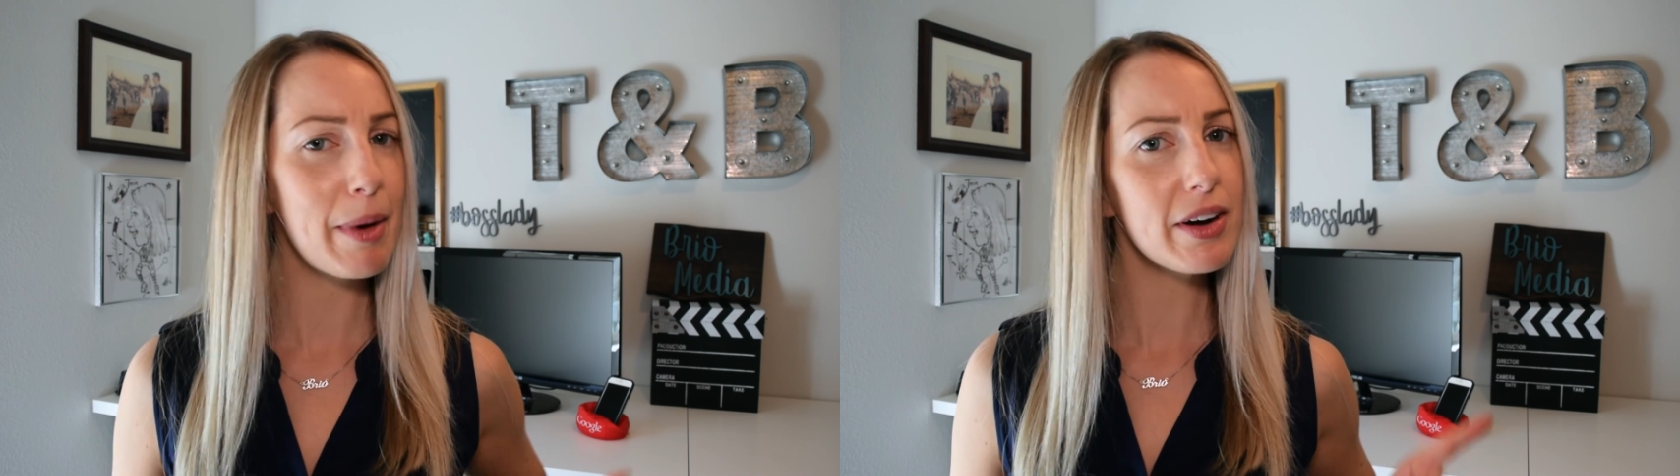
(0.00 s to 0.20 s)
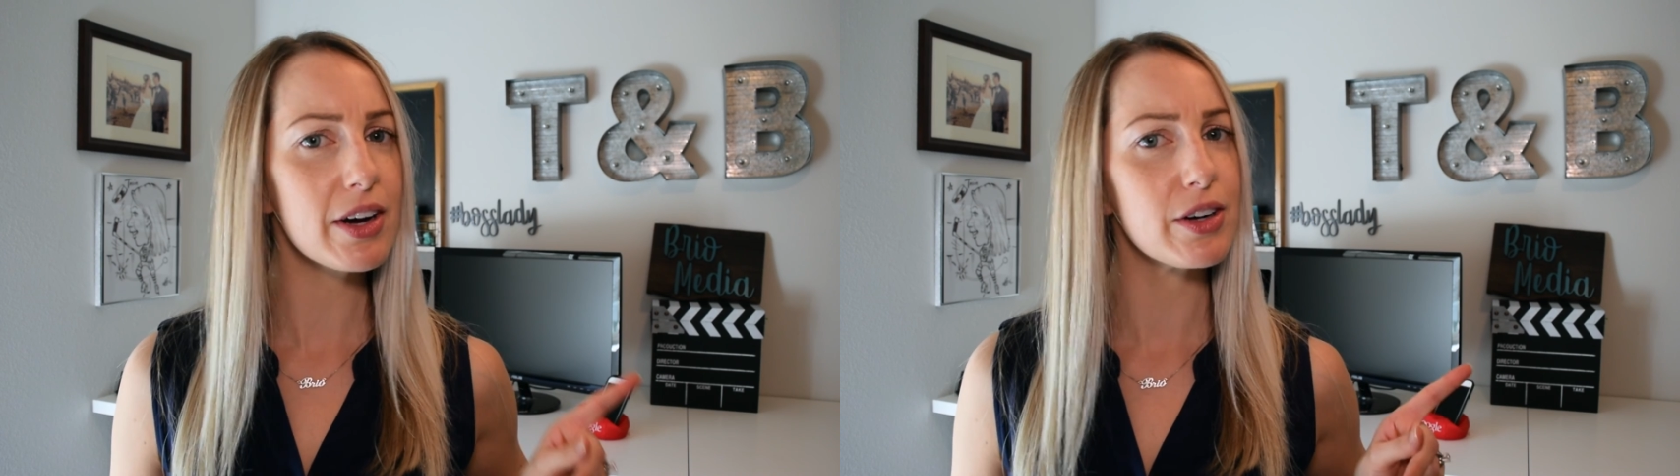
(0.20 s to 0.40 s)

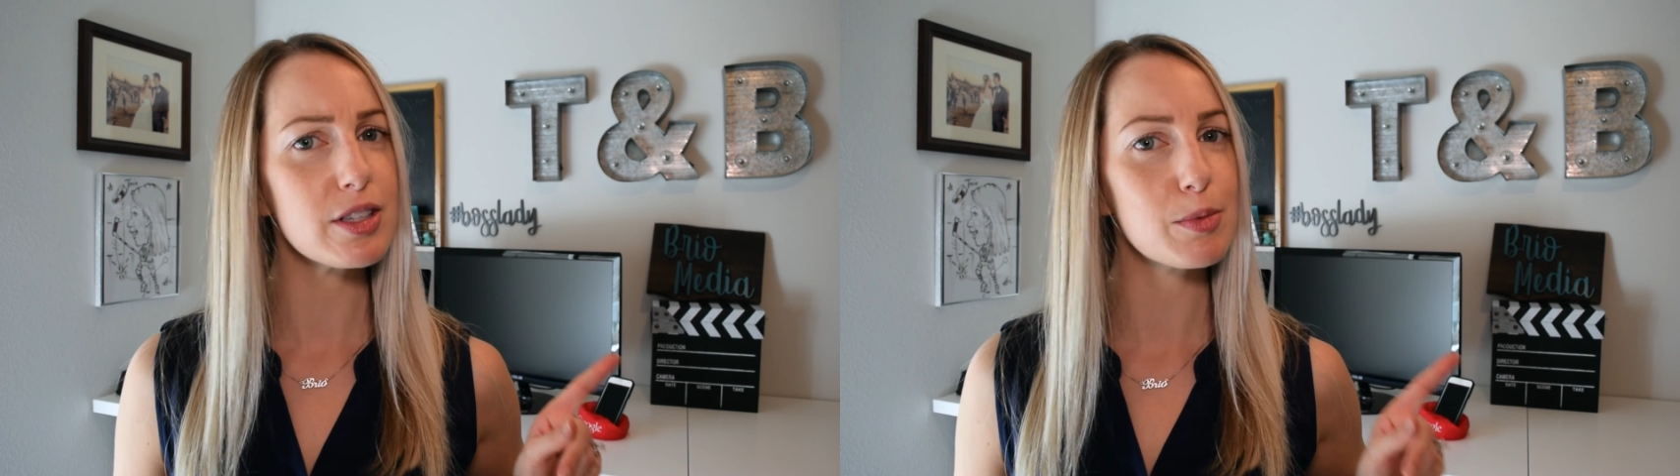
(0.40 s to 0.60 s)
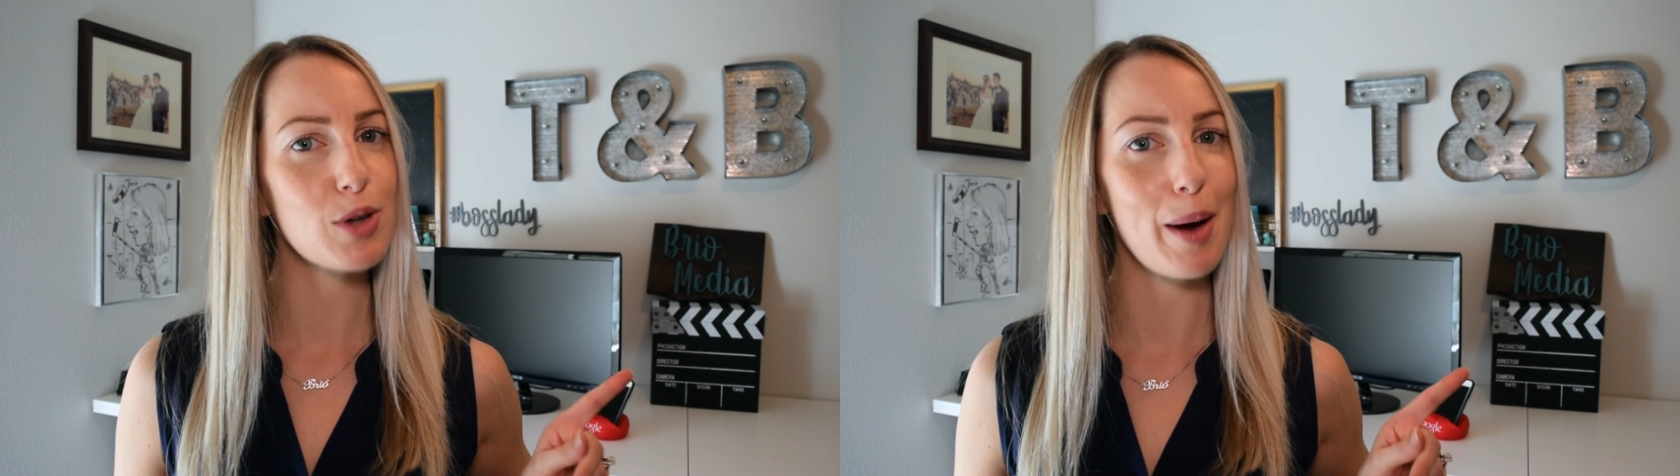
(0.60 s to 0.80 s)
about here to
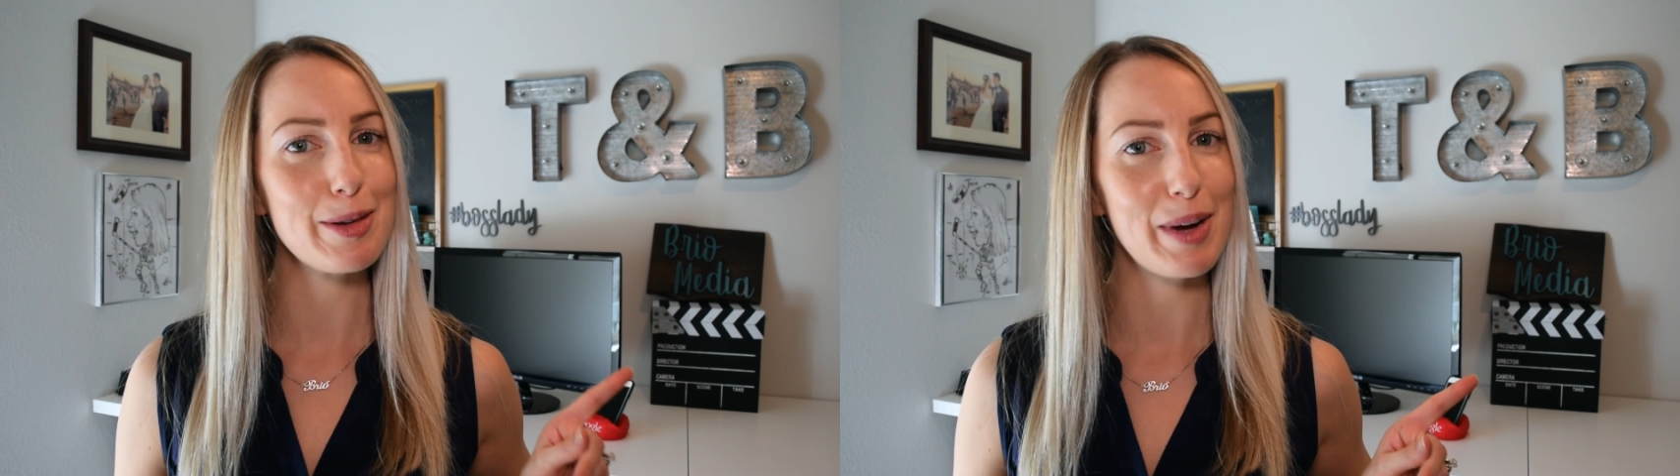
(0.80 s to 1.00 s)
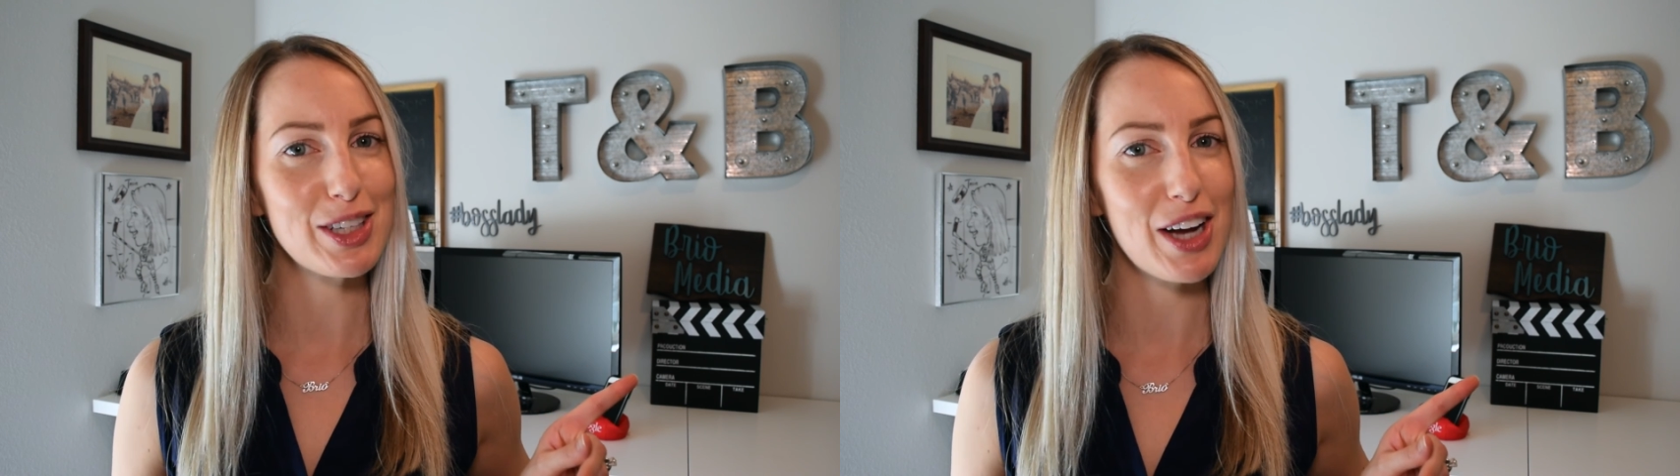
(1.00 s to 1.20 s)

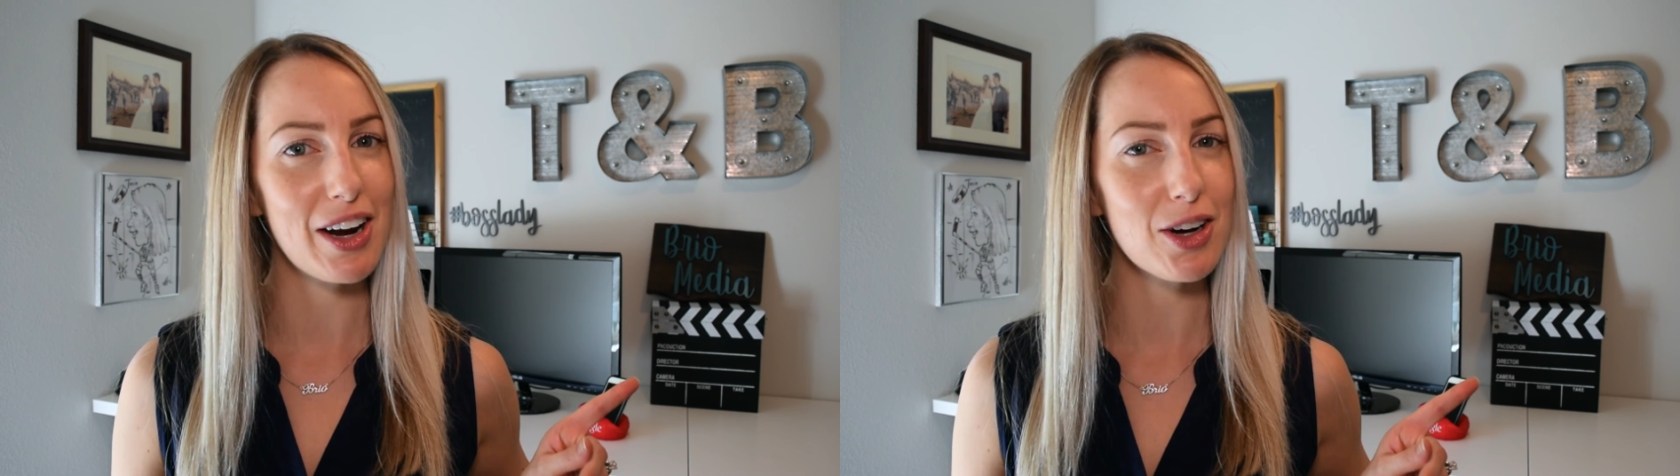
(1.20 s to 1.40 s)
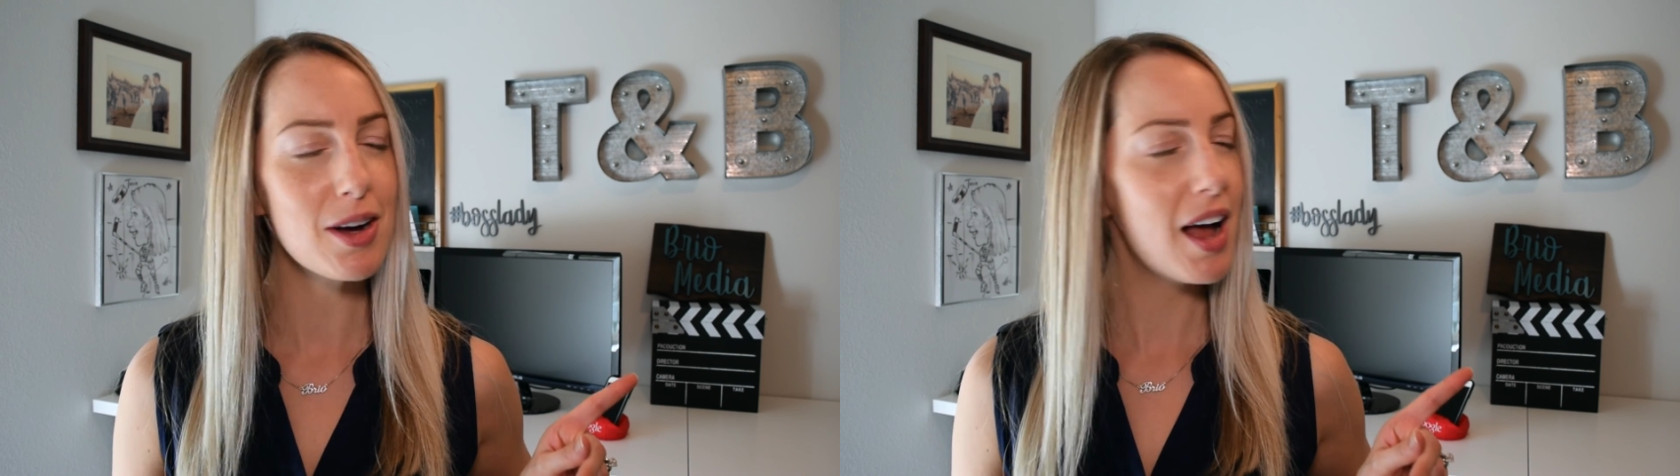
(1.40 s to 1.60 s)
subscribe to my
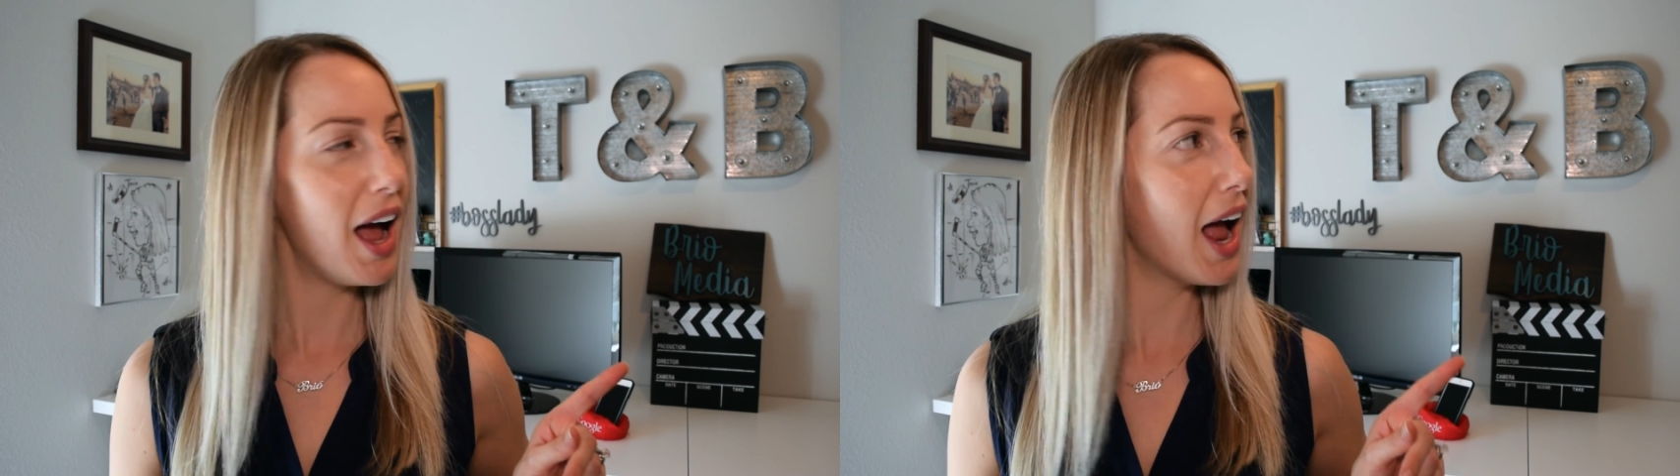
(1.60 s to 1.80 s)
channel